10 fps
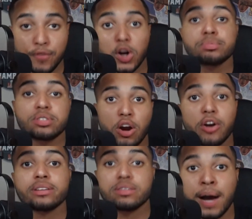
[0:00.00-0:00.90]

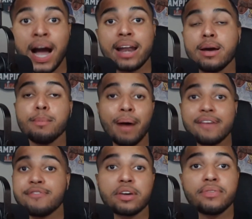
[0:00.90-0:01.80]
starting spot by
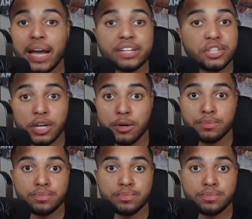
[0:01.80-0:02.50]
Vic Fangio.